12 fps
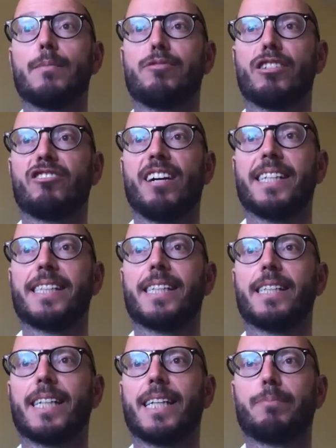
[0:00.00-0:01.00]

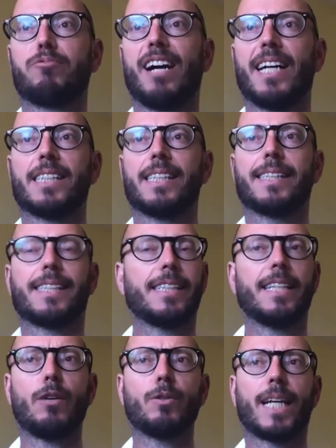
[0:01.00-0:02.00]
progressing the practice to
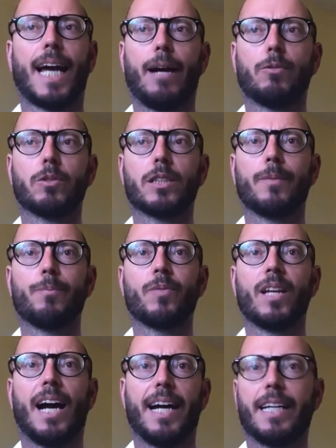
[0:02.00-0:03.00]
no count,
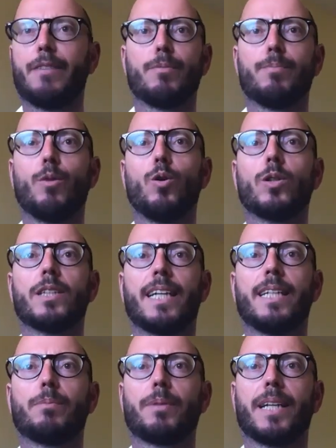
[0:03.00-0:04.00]
and even more
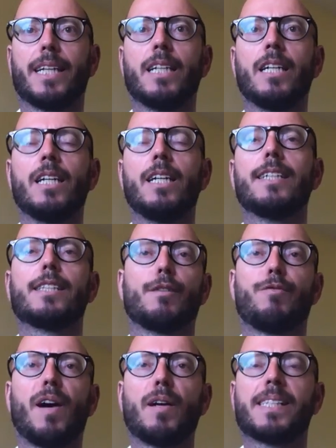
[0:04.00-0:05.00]
deeply
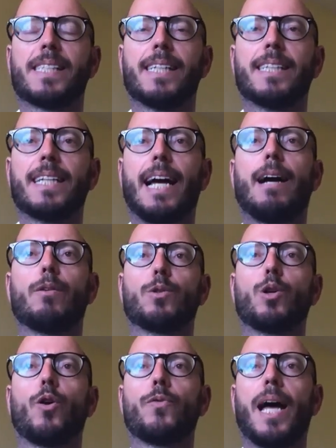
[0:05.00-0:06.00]
to focusing
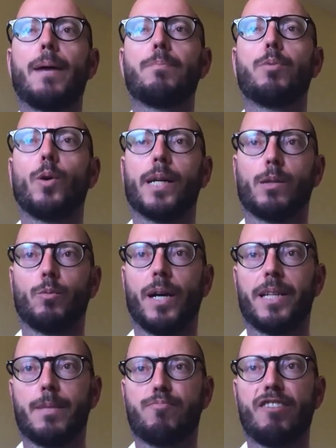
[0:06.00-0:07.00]
down on that point
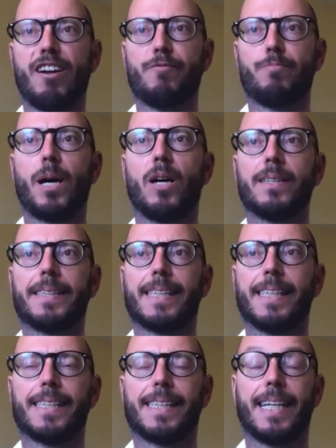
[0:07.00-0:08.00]
where the breath
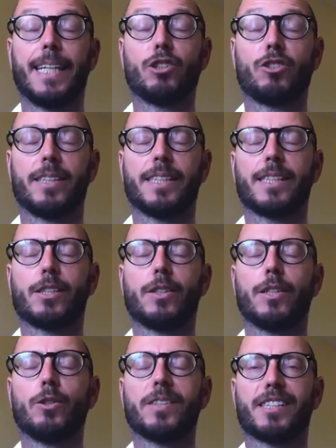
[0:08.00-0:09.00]
passes the entrance to
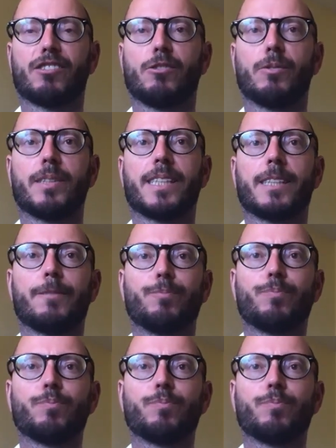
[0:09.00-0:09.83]
the nostrils.